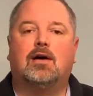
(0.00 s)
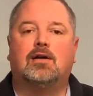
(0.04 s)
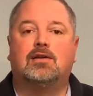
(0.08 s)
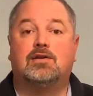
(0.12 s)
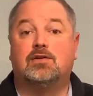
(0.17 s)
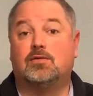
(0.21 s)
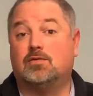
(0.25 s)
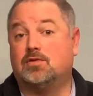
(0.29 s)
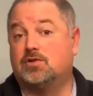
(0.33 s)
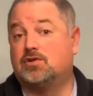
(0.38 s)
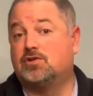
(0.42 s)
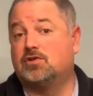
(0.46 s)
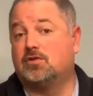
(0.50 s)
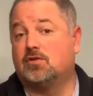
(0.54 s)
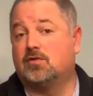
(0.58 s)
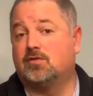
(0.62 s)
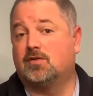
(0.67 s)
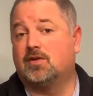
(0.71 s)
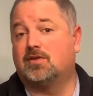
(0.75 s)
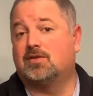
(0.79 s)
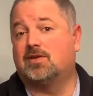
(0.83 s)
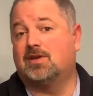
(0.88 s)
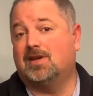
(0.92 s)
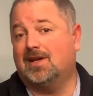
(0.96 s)
to ensure
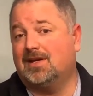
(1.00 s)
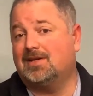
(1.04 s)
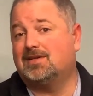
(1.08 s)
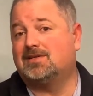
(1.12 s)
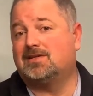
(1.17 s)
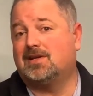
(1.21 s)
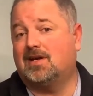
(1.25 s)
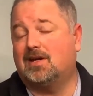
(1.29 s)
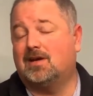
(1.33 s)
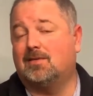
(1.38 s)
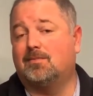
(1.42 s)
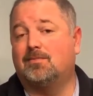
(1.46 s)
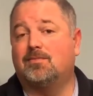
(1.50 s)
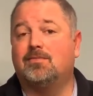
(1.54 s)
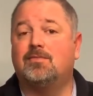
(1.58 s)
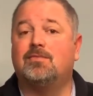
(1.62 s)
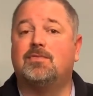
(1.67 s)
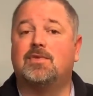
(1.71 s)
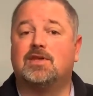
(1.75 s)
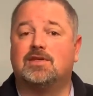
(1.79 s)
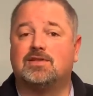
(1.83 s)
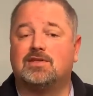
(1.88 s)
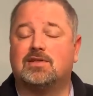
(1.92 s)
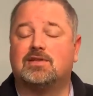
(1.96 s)
that the next time
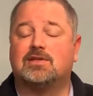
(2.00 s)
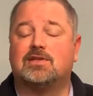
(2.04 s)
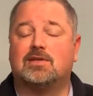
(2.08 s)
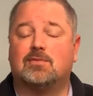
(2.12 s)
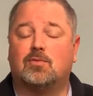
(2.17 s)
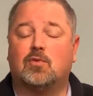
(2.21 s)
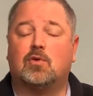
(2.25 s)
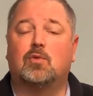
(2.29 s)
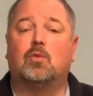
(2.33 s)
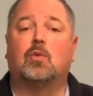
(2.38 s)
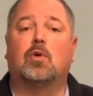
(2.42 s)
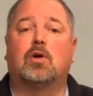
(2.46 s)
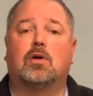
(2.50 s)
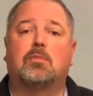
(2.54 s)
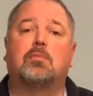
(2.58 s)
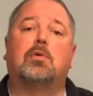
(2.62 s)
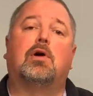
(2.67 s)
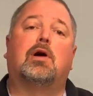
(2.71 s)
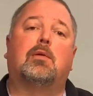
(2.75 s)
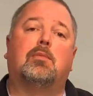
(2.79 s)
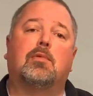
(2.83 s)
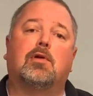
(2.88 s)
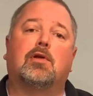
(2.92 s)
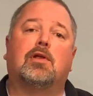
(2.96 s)
the system would work
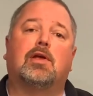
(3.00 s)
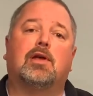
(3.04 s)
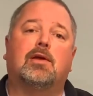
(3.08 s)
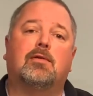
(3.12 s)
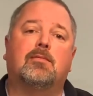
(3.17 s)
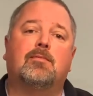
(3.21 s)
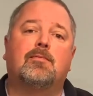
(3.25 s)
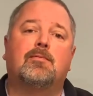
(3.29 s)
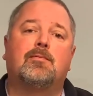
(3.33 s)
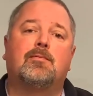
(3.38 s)
properly.